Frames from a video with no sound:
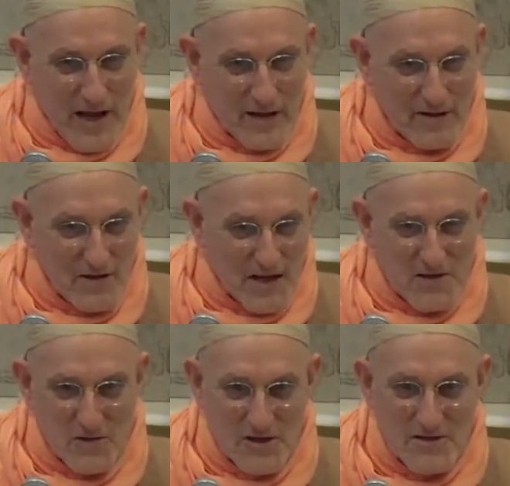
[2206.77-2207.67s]
You know, the
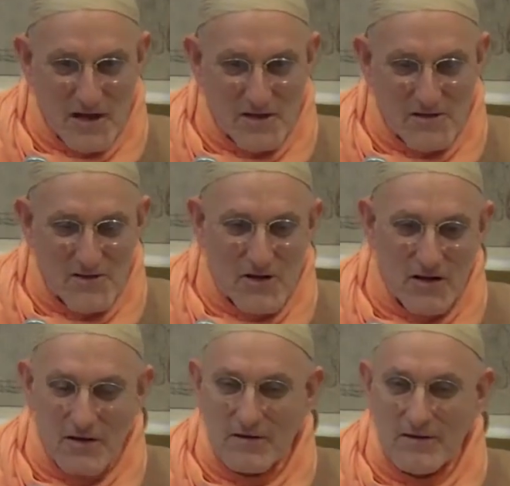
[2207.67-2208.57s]
little thumbnail,
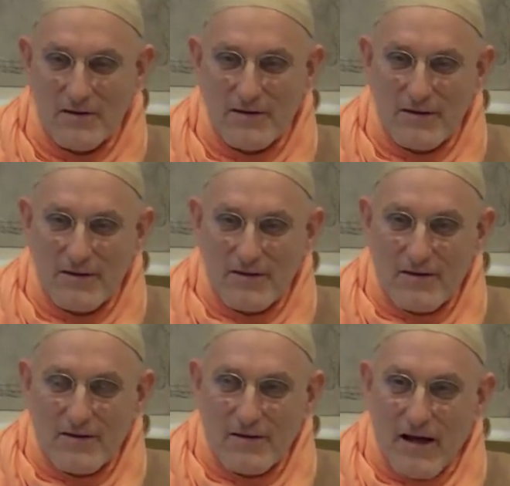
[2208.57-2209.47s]
and next to it
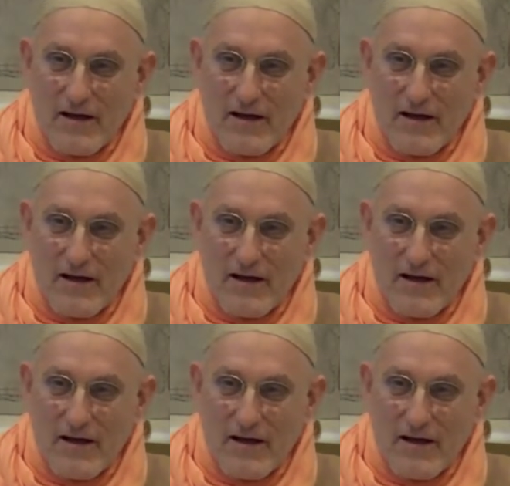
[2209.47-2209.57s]
says,